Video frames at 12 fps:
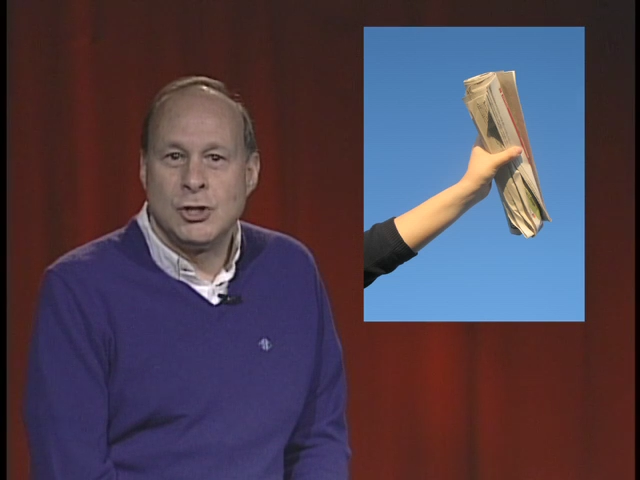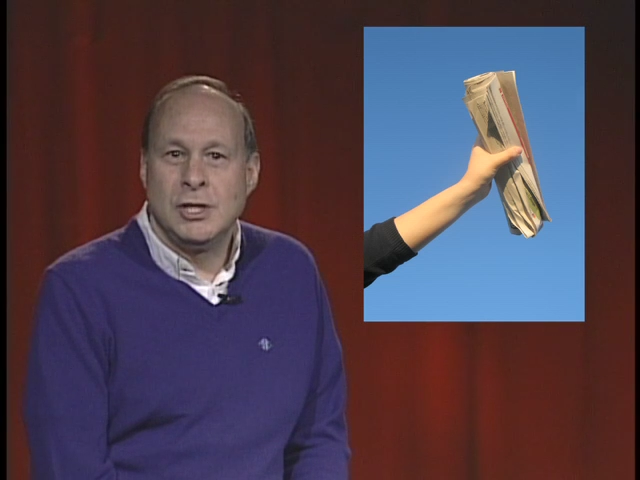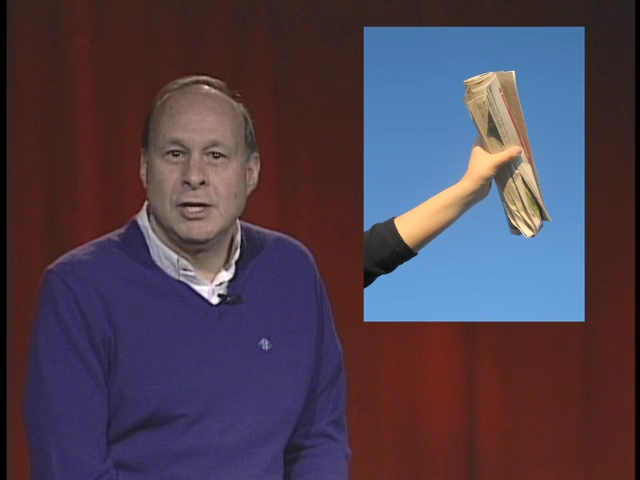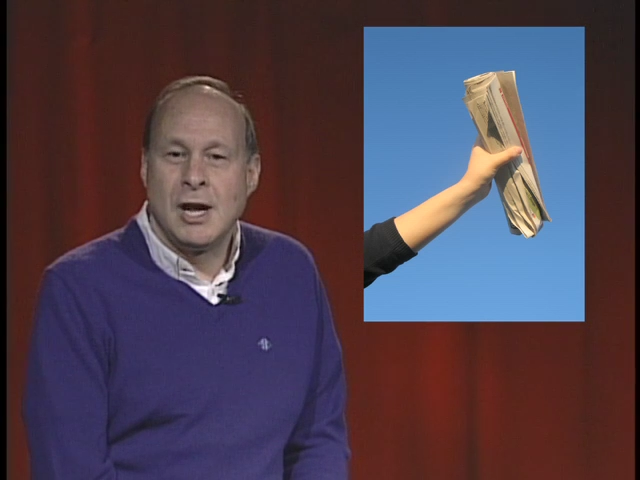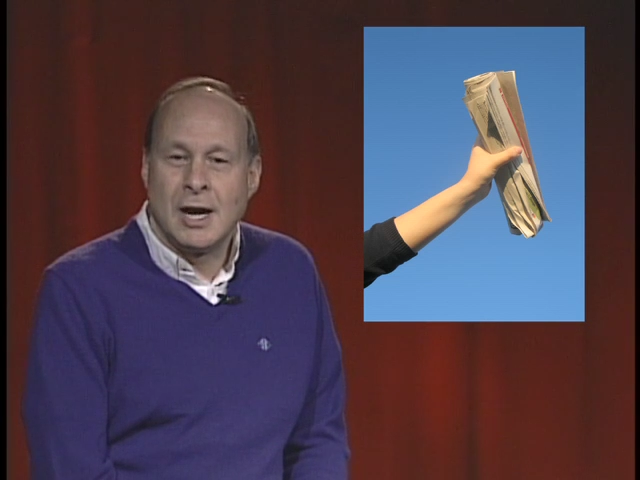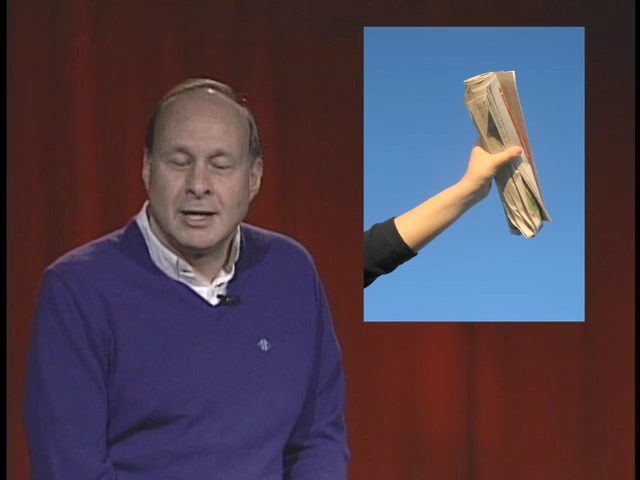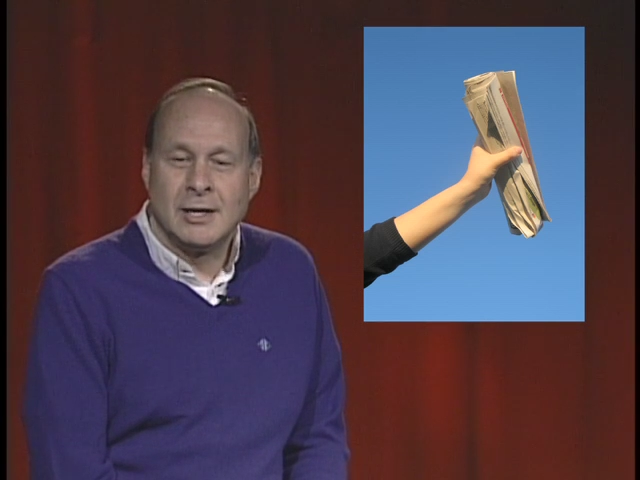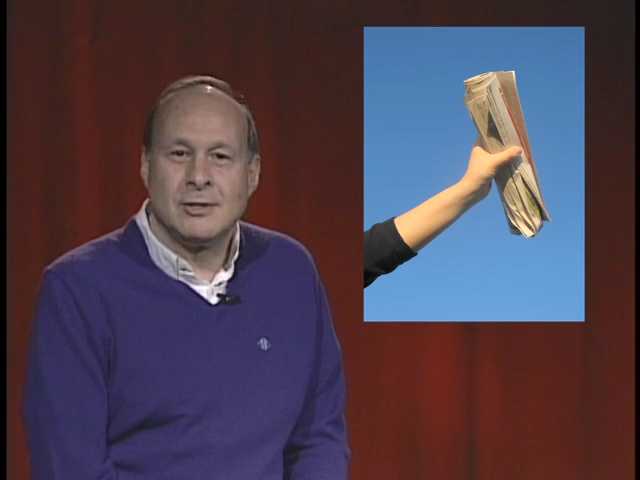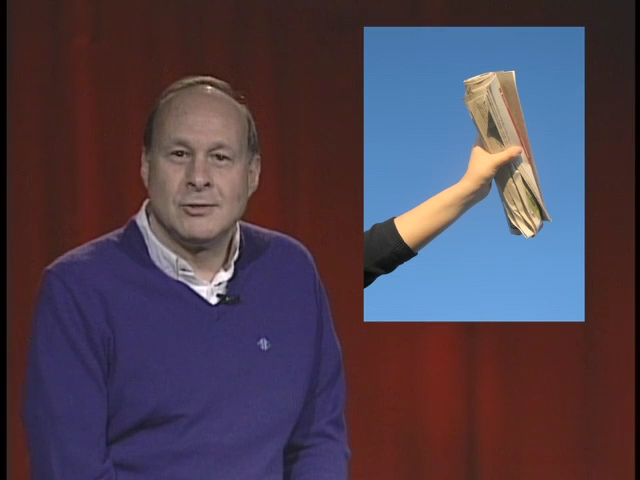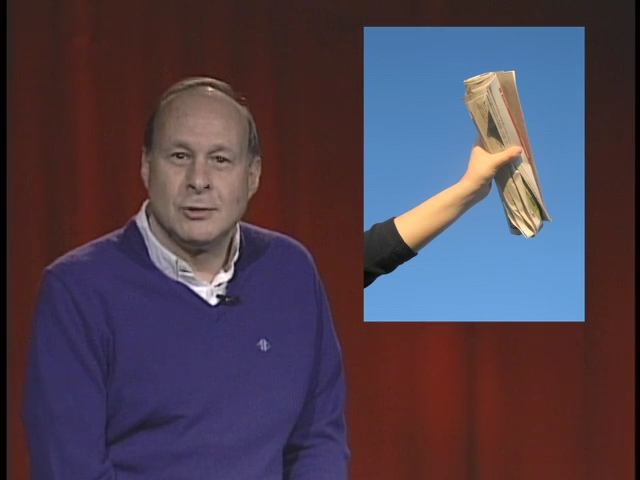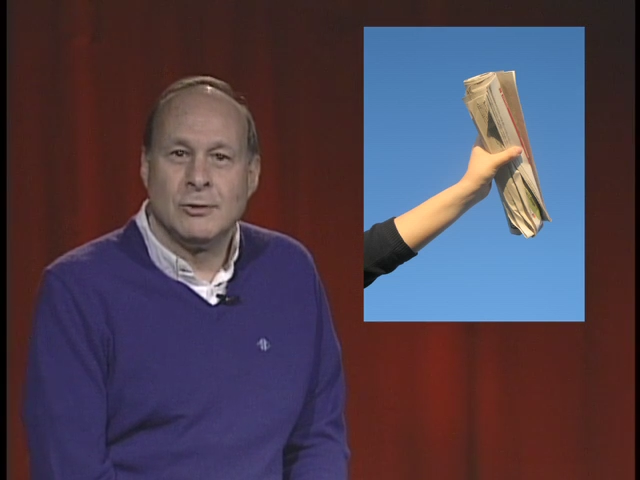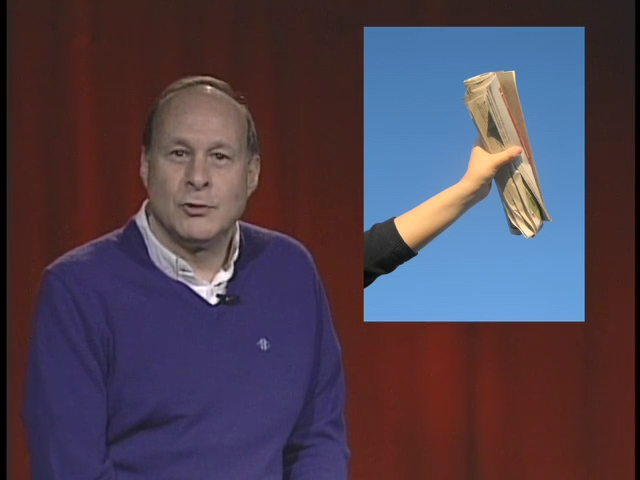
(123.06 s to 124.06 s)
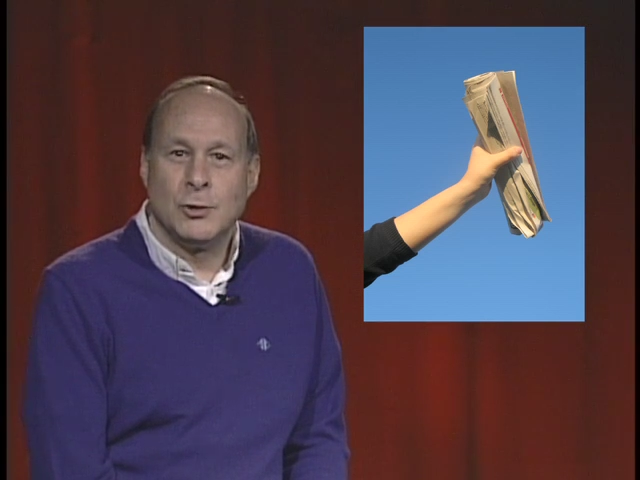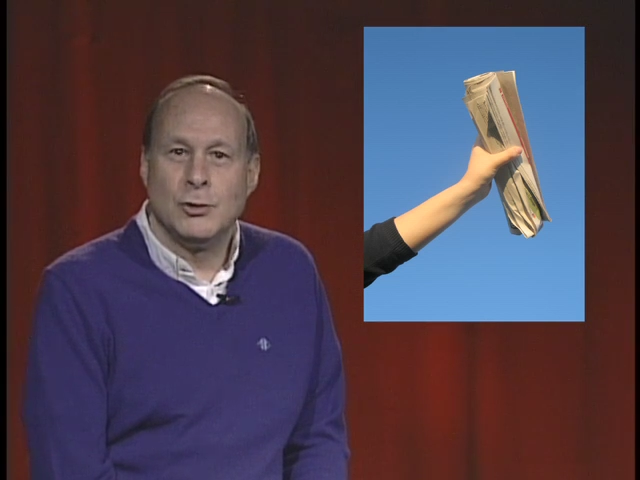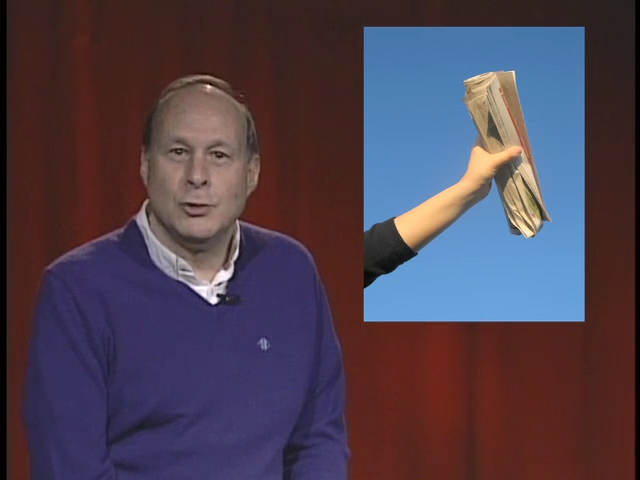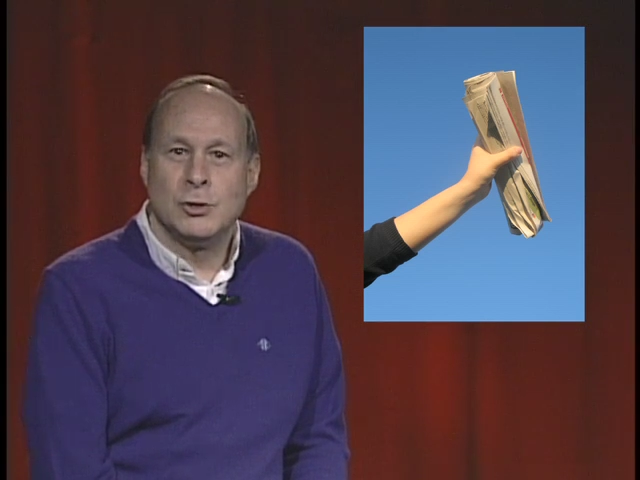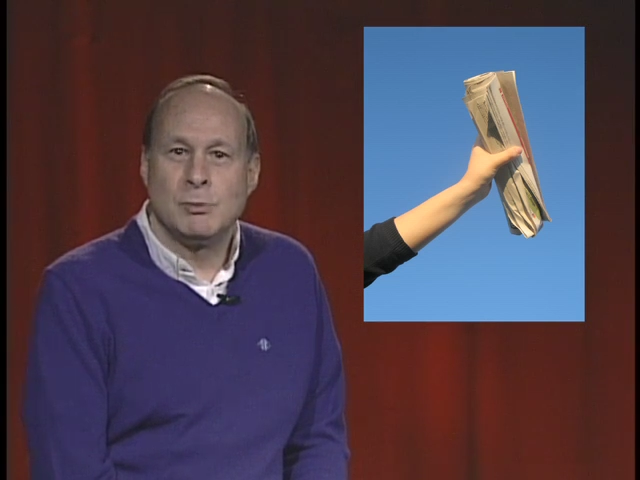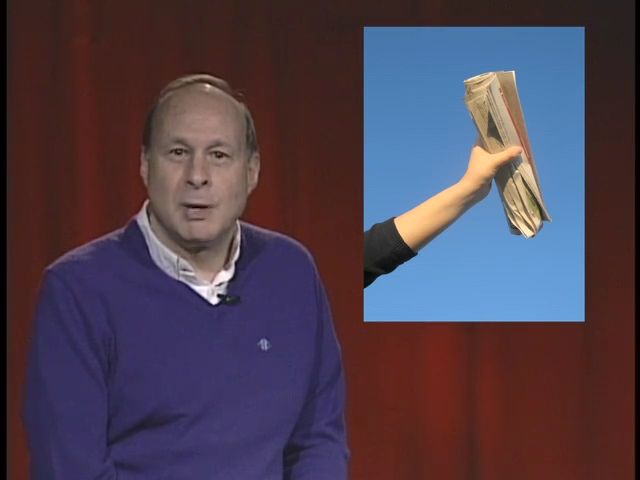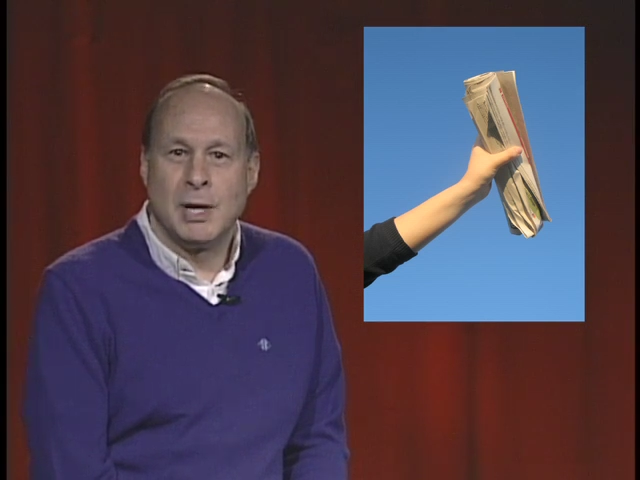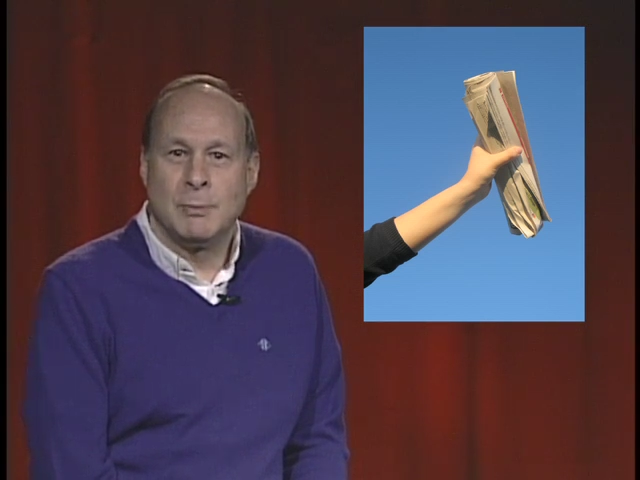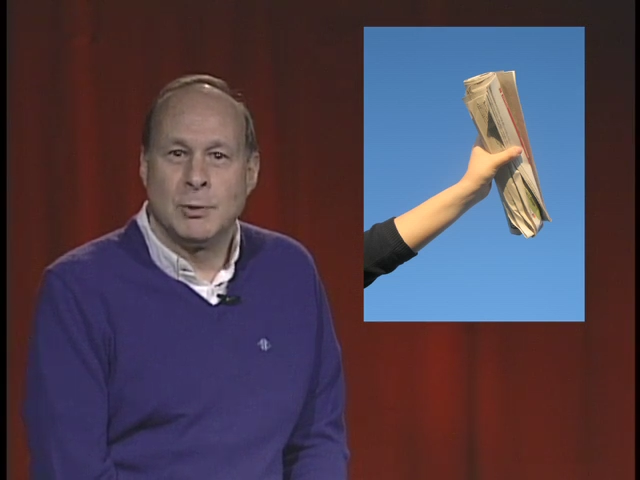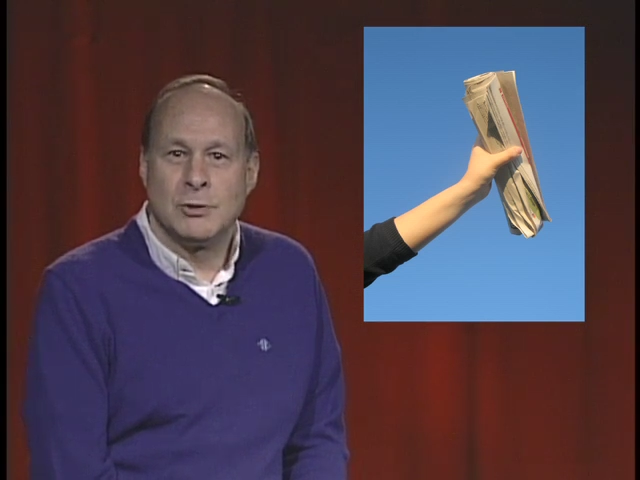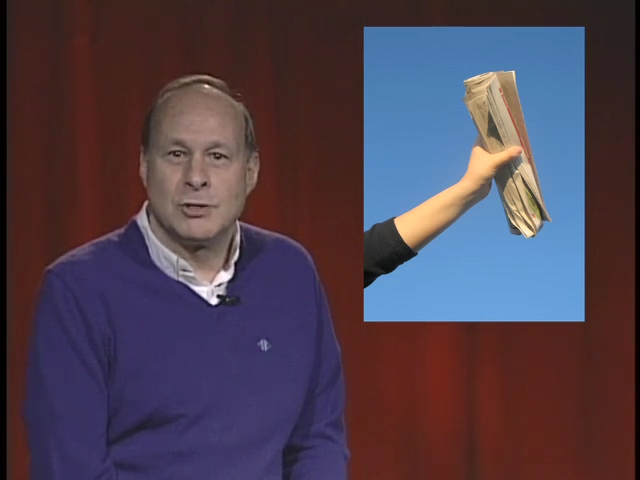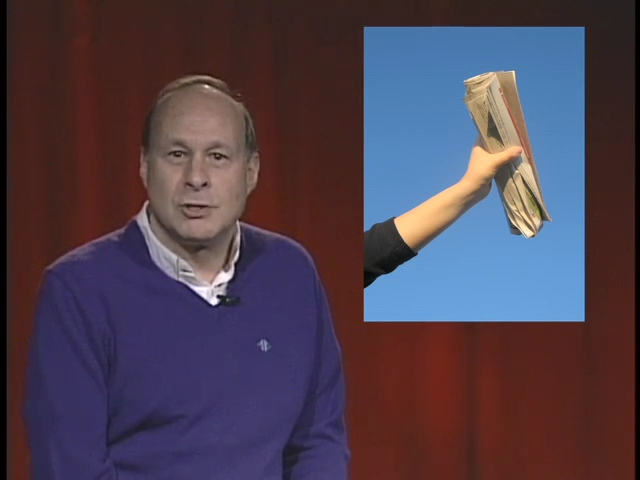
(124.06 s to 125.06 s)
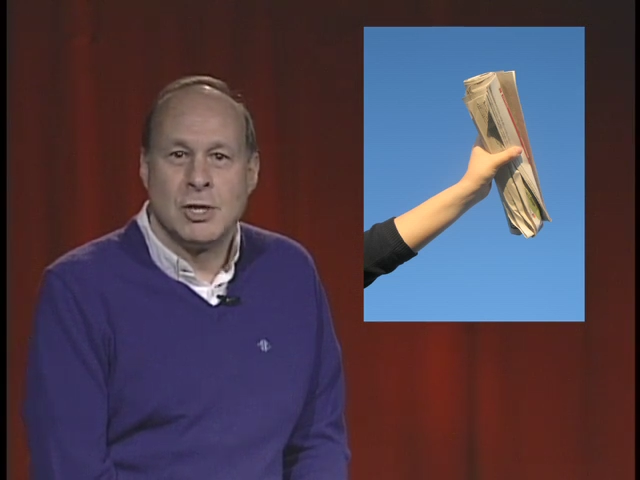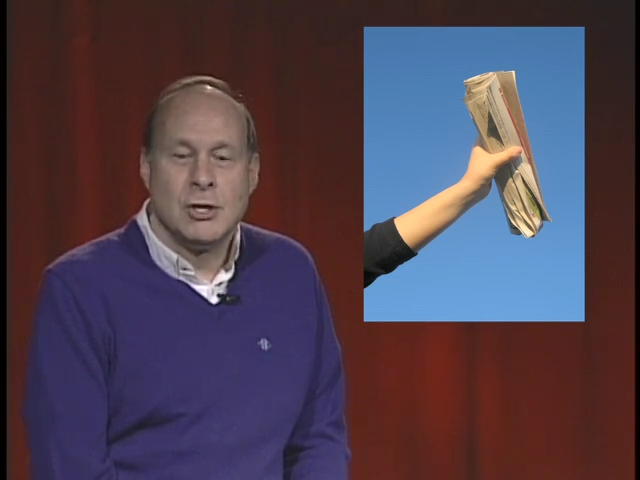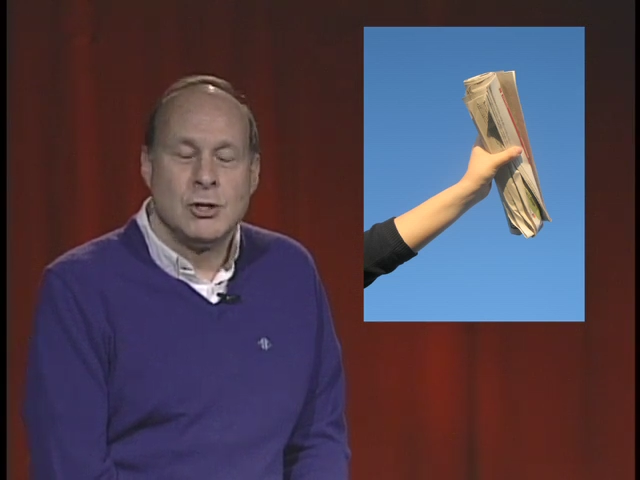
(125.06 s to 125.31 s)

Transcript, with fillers: she did not get to deliver her newspapers.